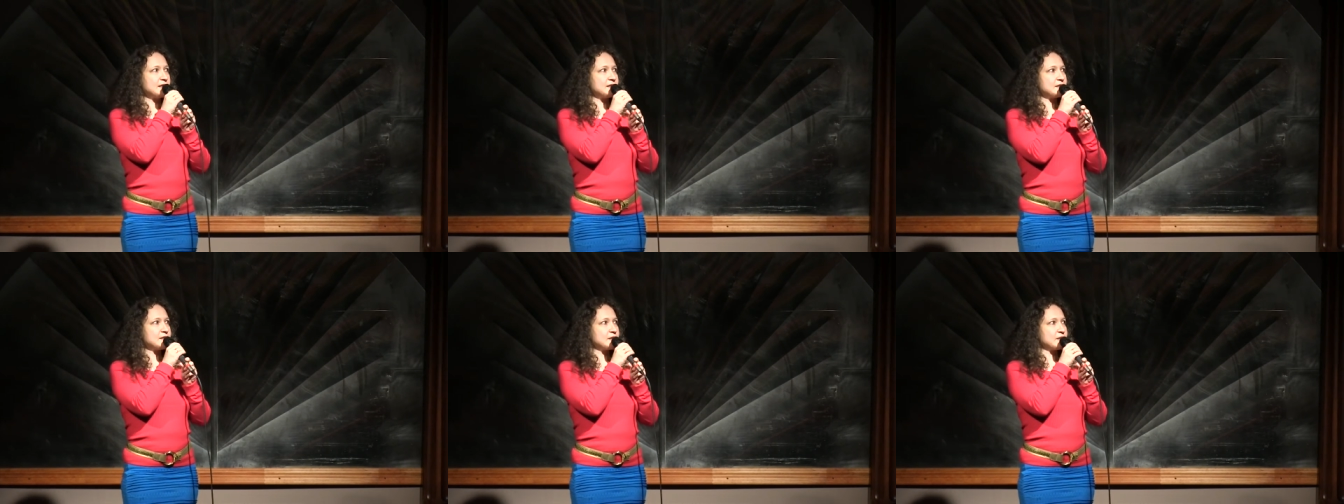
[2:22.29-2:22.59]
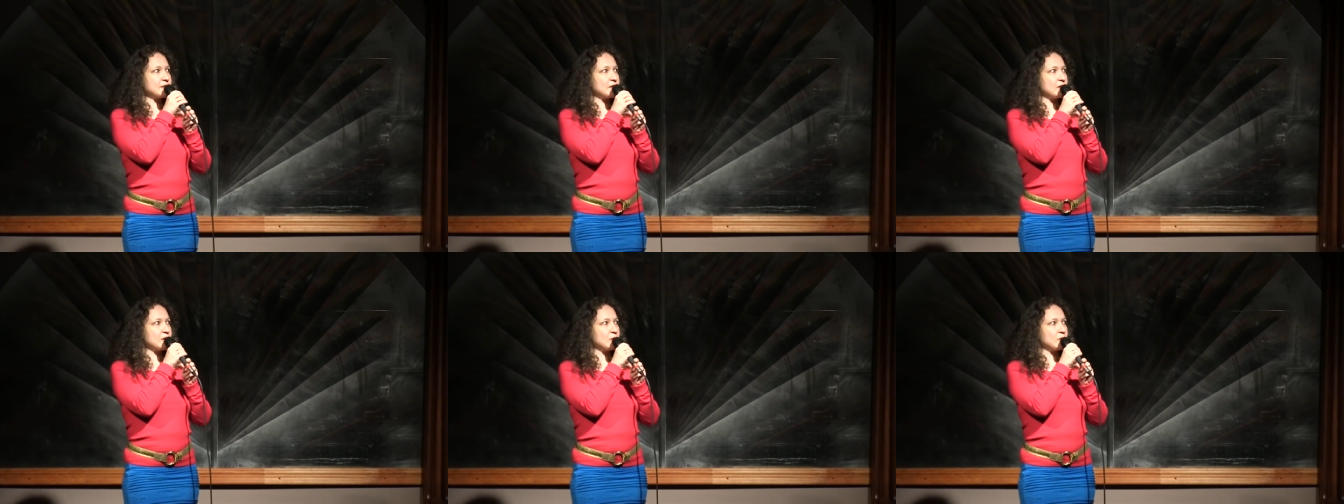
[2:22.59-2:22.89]

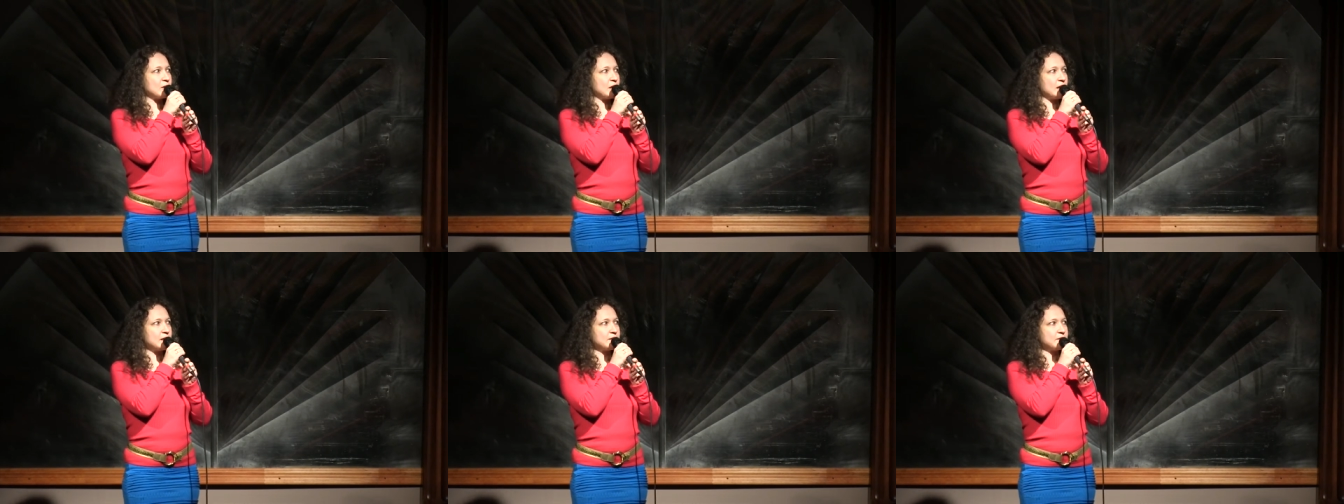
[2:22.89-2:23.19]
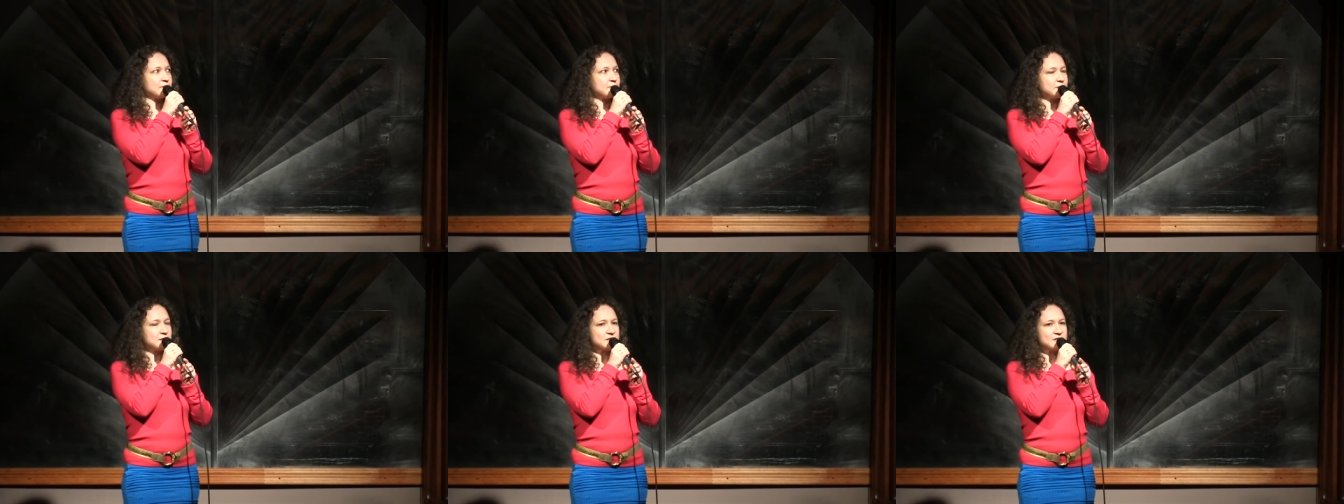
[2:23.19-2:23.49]
So
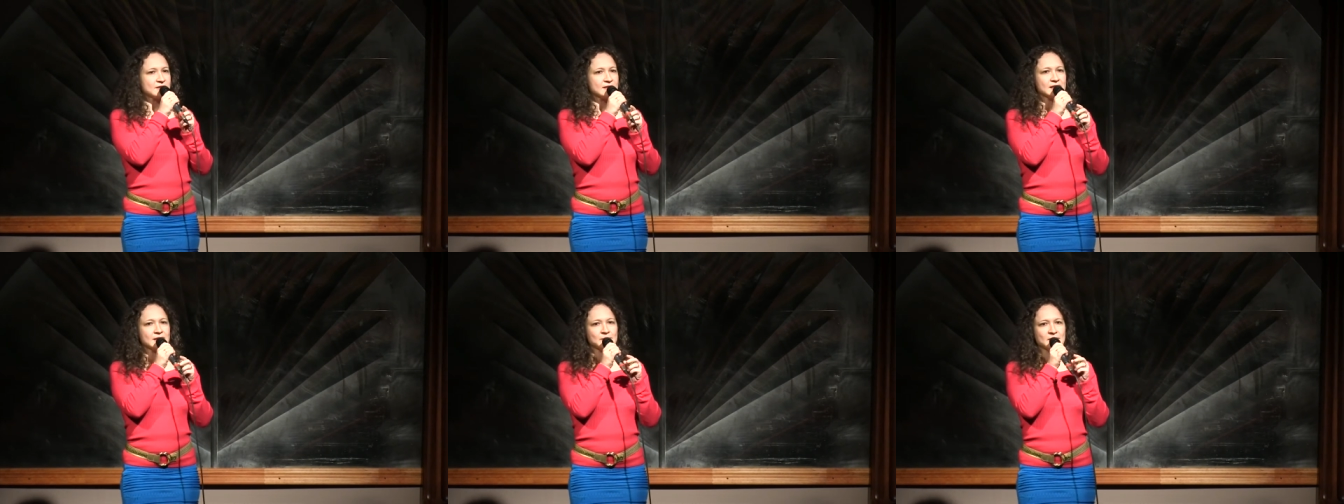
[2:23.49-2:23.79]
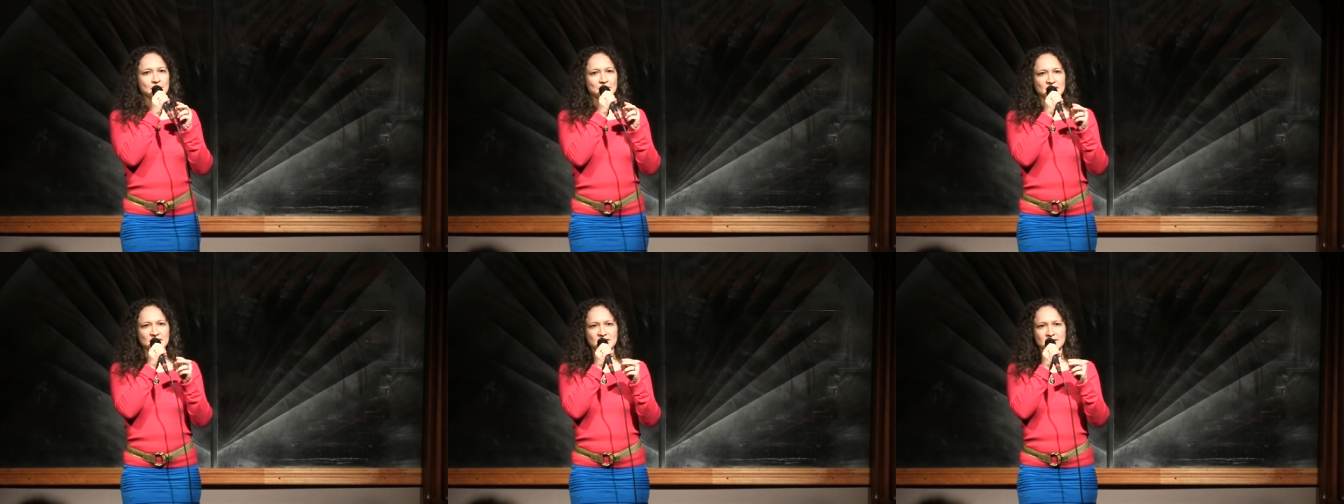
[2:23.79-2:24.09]
unfortunately
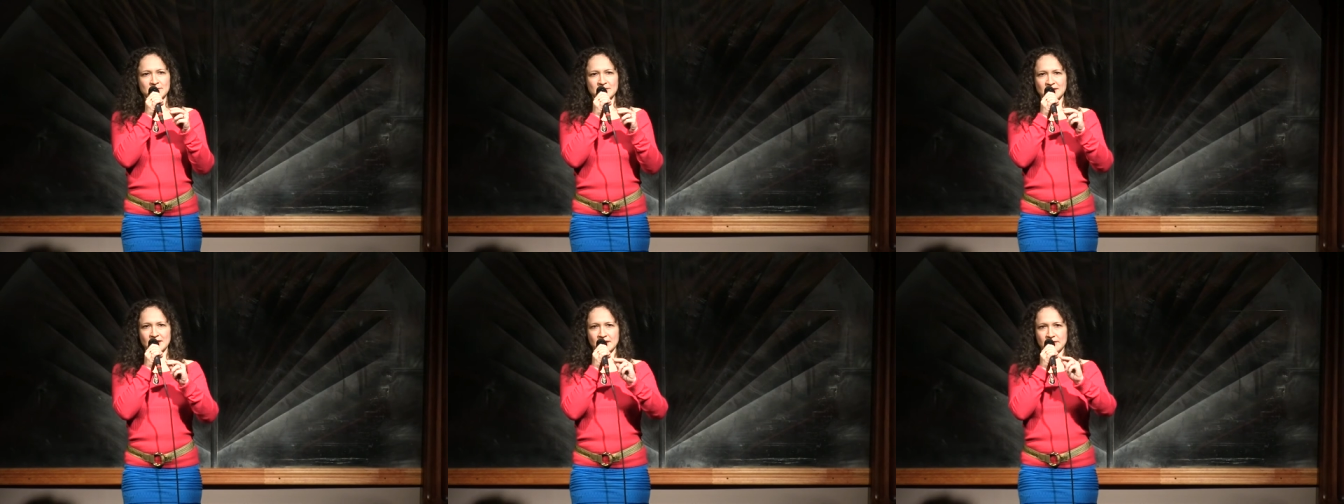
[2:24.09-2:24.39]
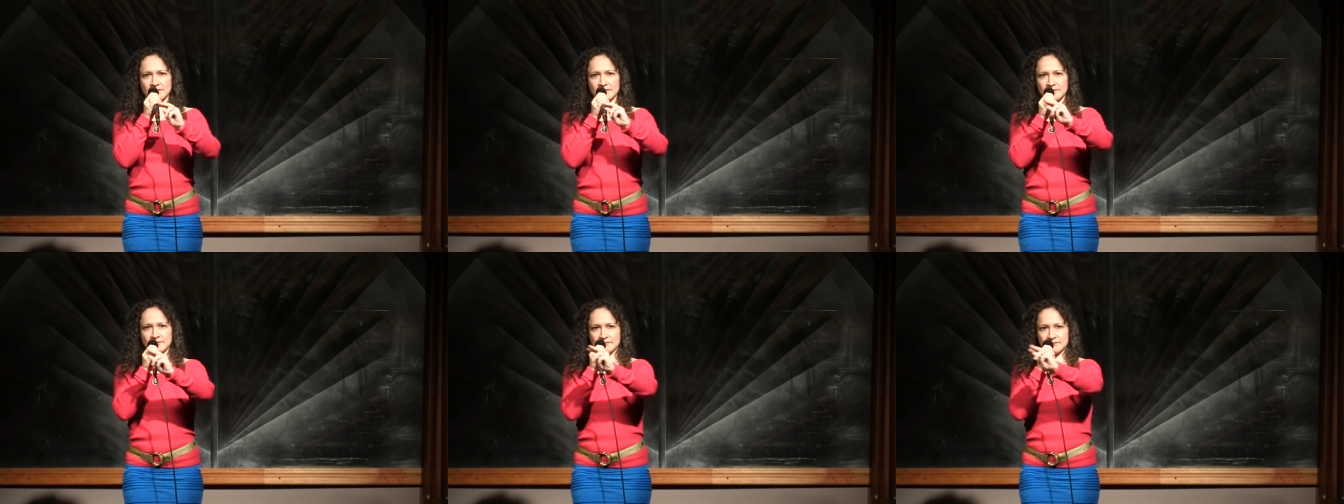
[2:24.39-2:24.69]
my manager was
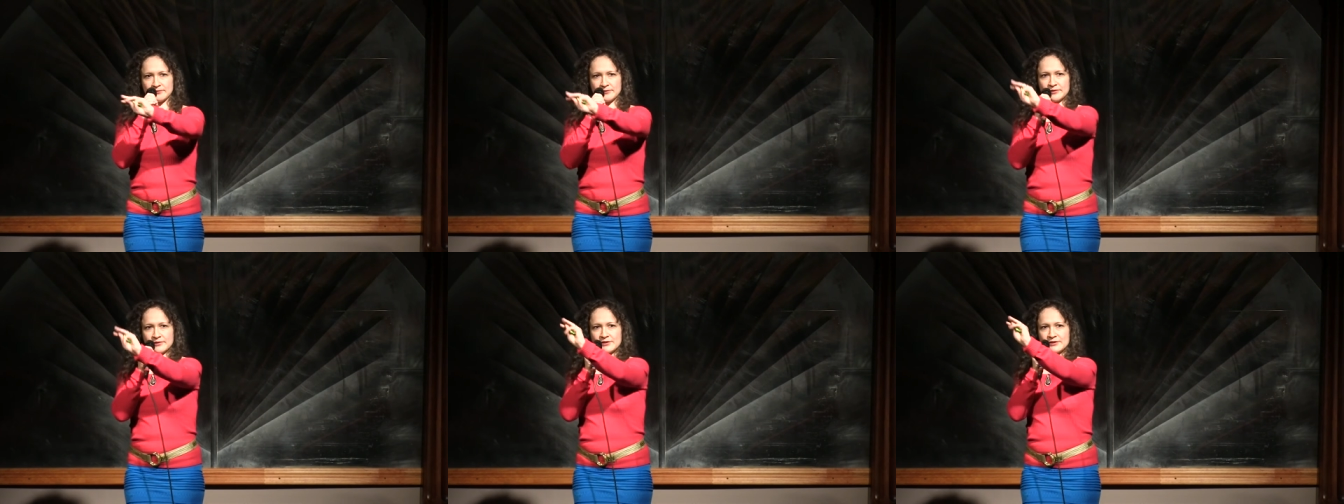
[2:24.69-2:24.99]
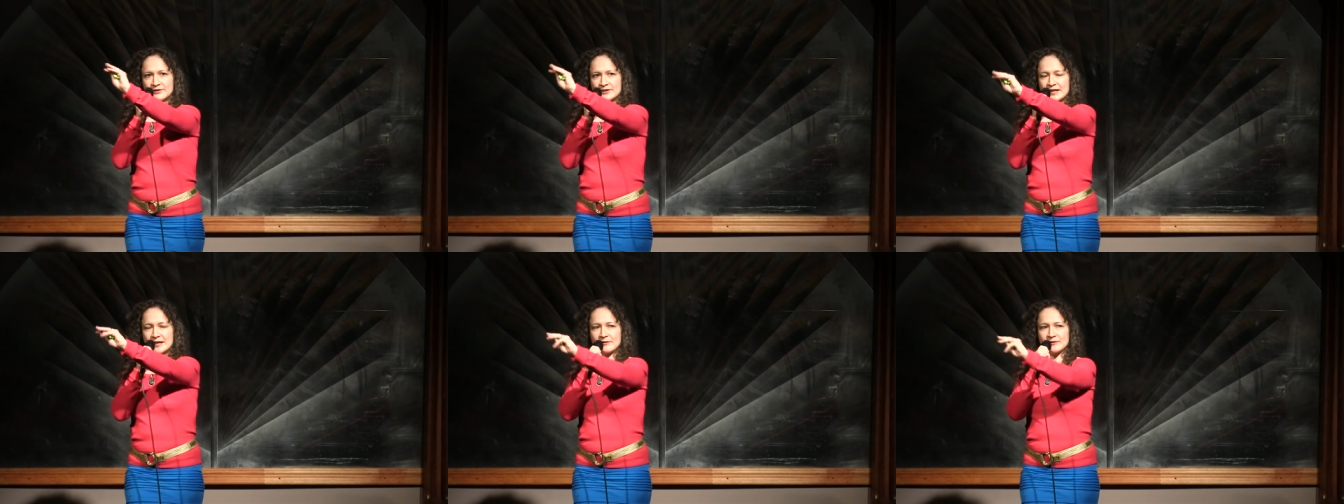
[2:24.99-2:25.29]
kind of
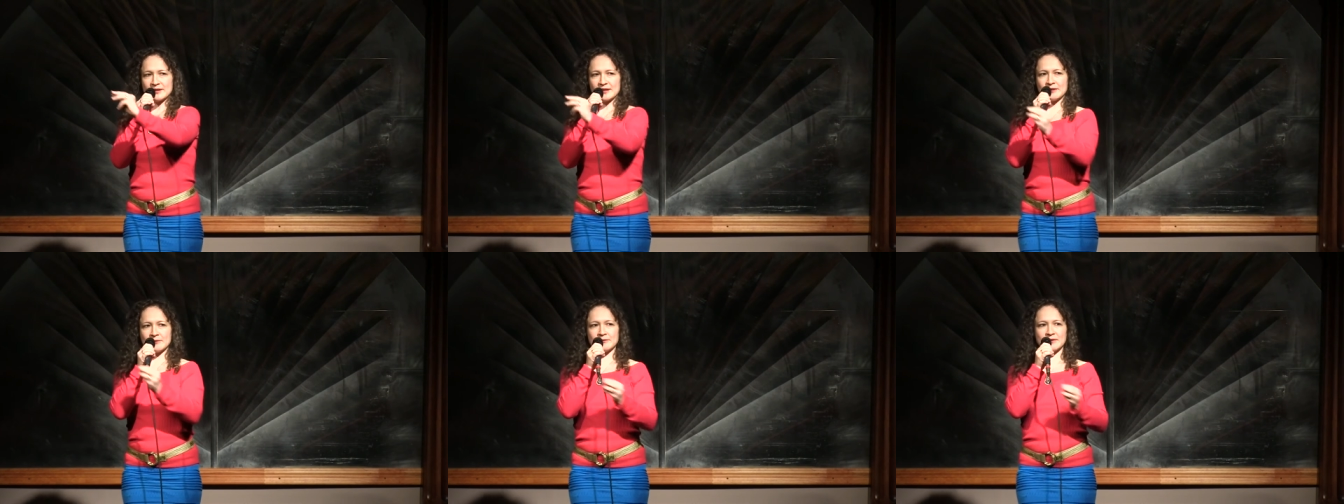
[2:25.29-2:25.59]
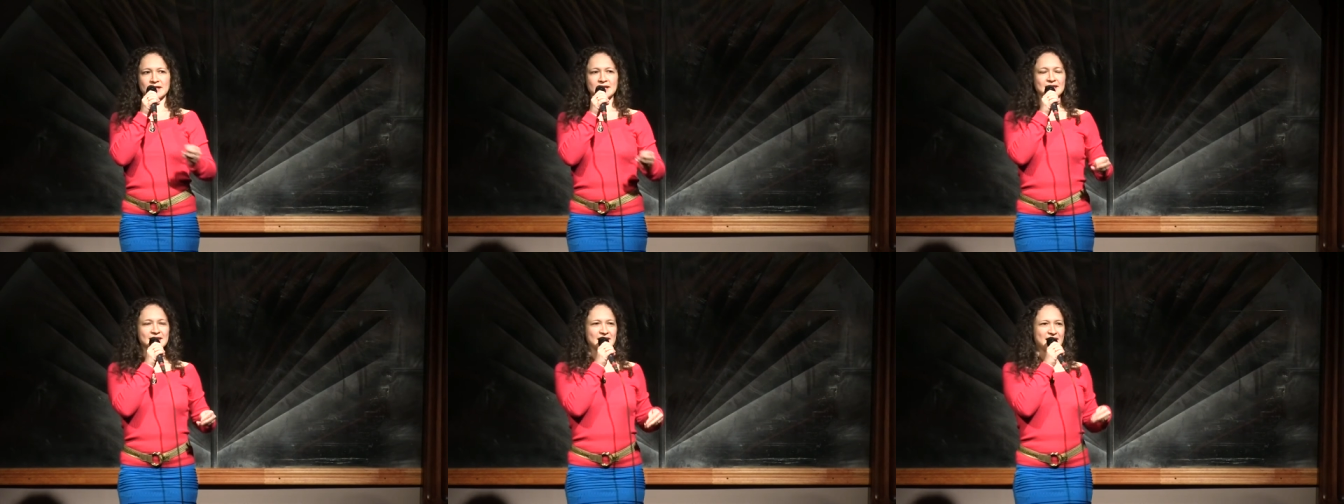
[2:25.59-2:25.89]
further down that
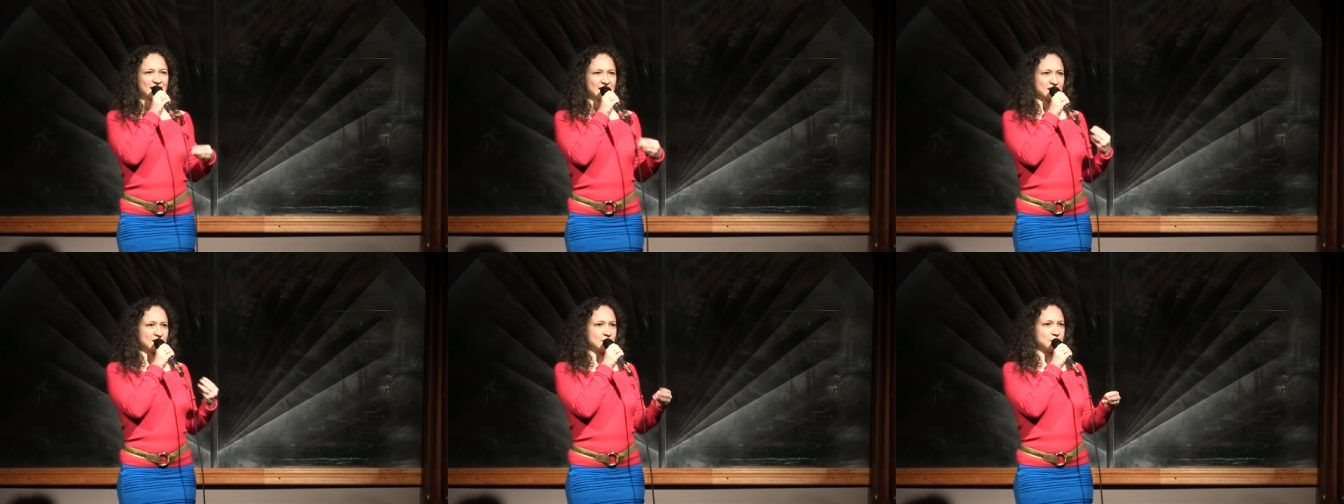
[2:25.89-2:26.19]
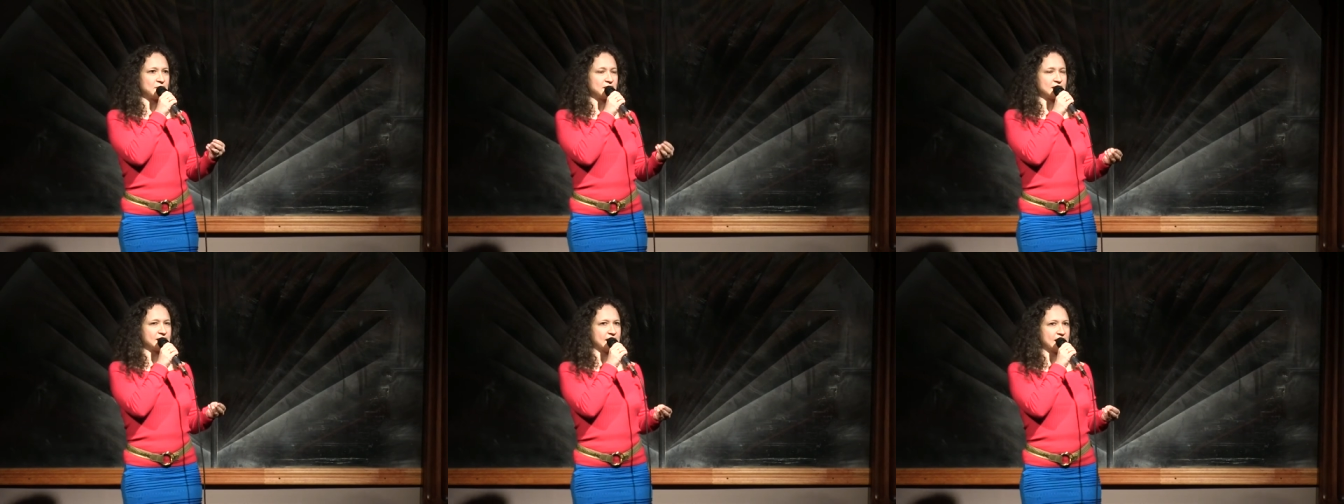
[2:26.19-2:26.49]
way, and I had to
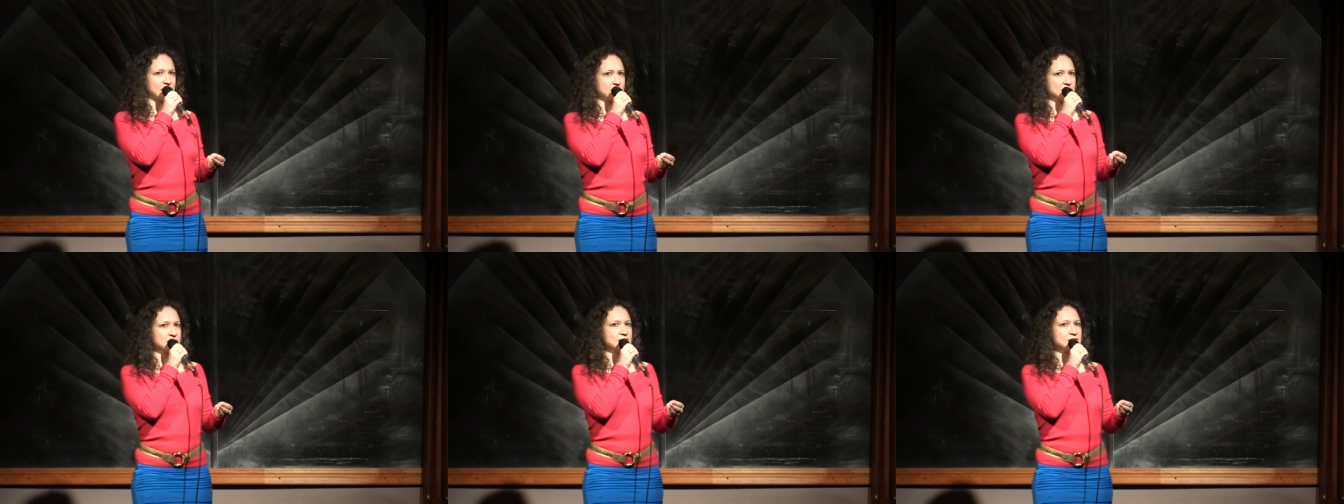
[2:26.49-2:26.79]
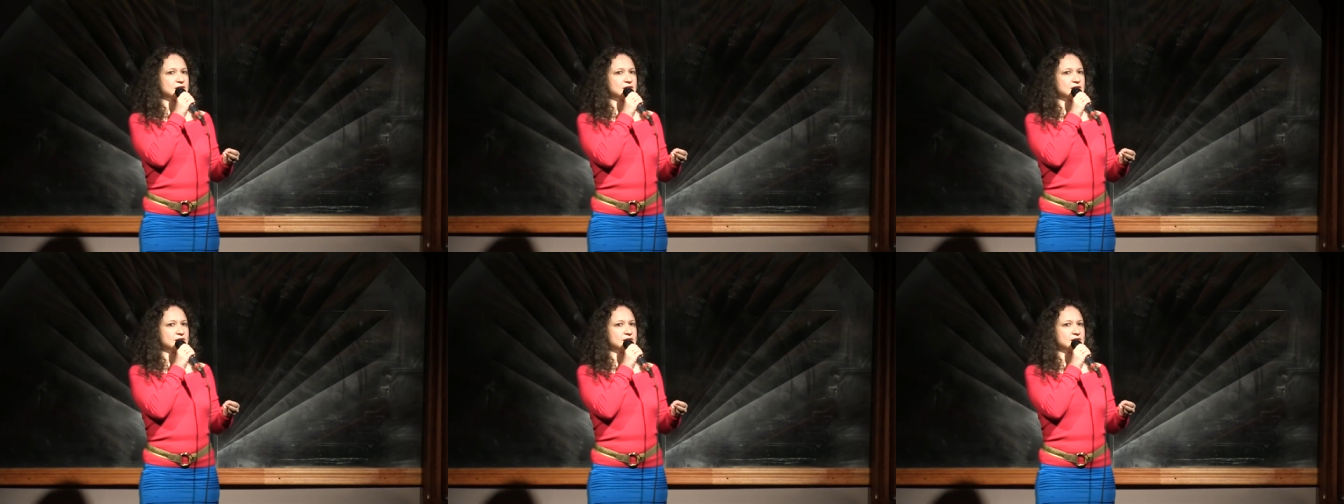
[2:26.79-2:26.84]
be loud,